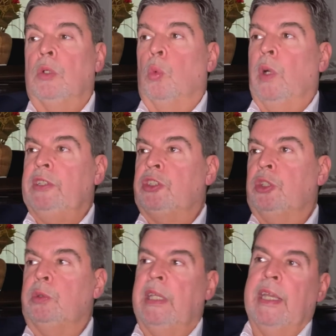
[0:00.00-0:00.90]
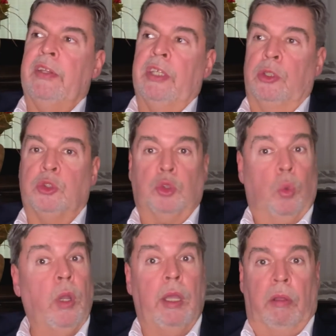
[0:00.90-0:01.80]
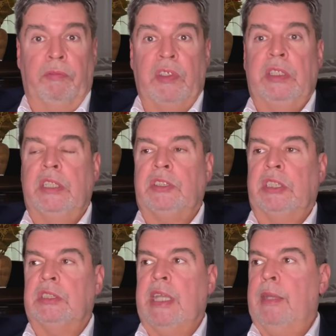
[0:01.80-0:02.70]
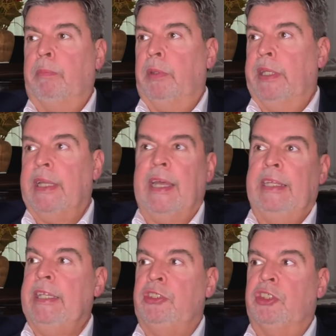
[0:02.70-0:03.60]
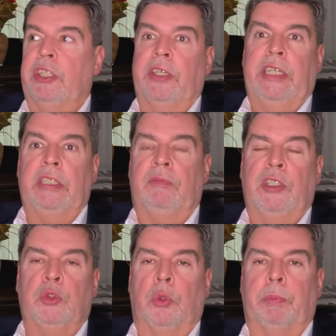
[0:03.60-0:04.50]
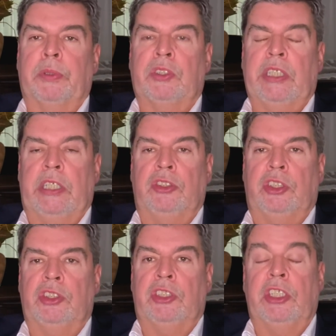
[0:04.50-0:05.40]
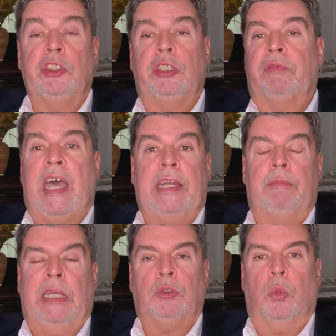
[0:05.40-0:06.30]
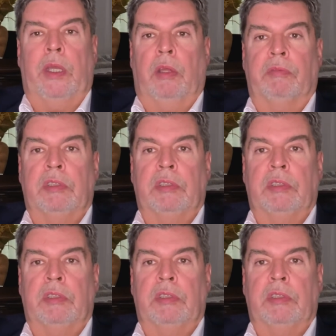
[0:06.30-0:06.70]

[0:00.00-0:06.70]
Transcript: Once you take those 12 in this example and got each of their individual percentages, then you divide it by 12.